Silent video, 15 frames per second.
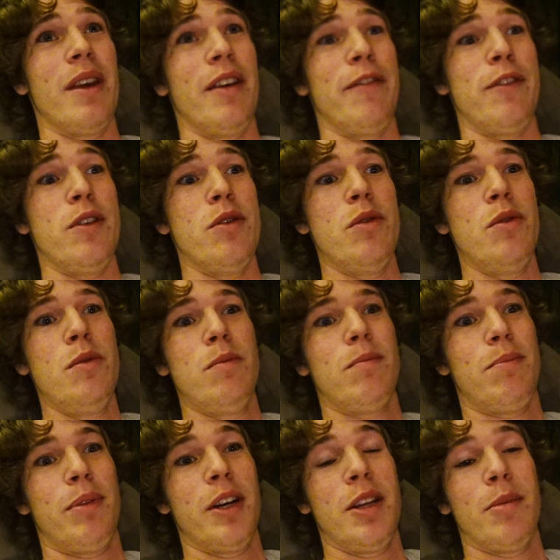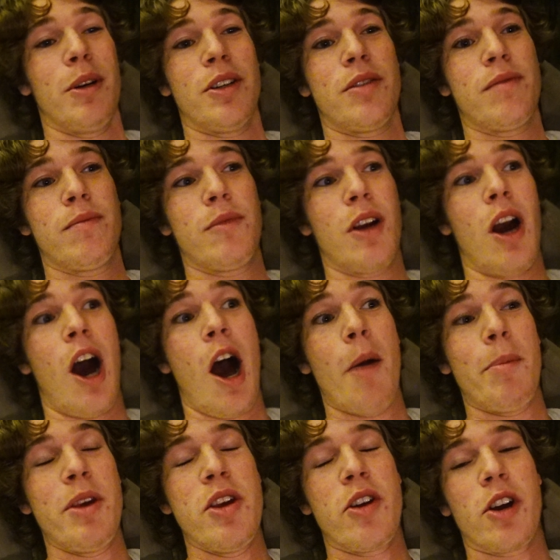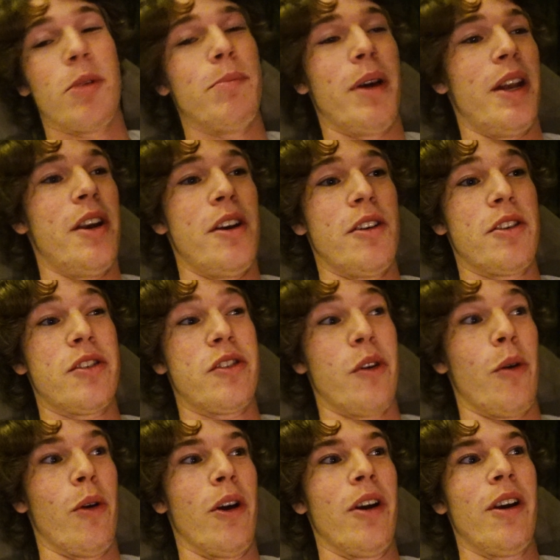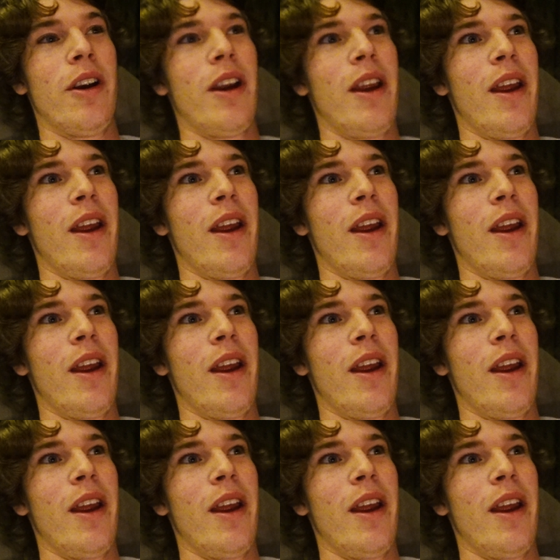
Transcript: if you pretty much copy your competitor's store